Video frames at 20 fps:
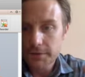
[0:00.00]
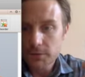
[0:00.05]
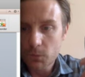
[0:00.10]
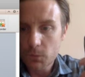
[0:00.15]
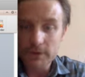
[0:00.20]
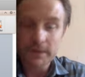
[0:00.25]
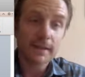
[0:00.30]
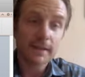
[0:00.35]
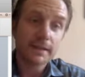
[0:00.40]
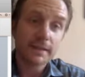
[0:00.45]

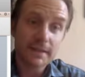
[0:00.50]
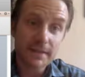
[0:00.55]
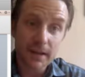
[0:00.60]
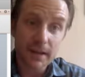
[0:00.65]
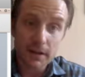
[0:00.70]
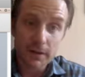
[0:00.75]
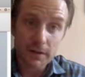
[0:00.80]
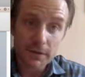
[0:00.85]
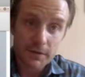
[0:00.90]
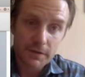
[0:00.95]
this
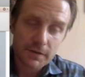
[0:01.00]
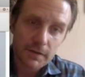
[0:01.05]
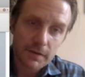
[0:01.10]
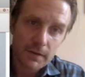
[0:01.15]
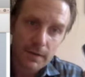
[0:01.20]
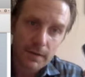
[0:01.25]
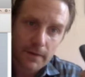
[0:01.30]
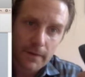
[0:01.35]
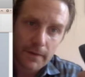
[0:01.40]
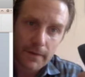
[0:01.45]
does
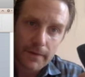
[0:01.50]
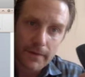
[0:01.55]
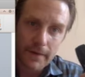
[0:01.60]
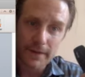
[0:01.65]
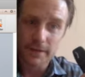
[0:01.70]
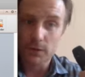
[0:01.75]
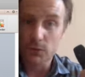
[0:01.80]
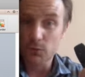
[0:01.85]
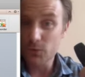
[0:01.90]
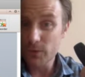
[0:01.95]

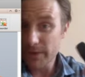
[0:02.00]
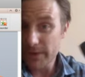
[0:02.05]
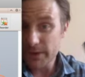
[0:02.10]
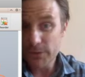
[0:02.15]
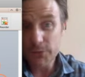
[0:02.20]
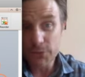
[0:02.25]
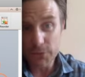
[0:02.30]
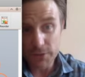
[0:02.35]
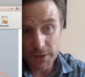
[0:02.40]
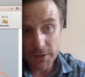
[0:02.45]
is it really
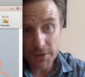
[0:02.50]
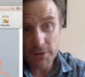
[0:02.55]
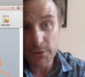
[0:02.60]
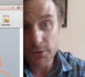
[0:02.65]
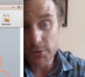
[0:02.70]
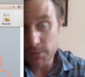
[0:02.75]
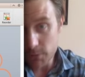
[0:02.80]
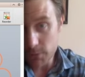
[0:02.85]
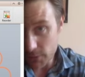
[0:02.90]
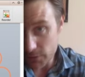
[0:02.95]
frees you to
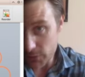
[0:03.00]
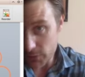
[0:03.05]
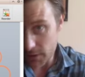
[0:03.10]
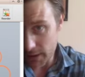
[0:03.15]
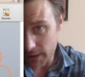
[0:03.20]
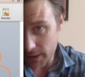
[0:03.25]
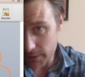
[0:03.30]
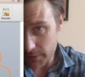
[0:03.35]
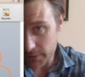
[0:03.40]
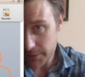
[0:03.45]
move
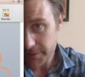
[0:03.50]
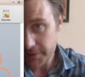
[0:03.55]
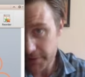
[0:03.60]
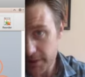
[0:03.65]
around. It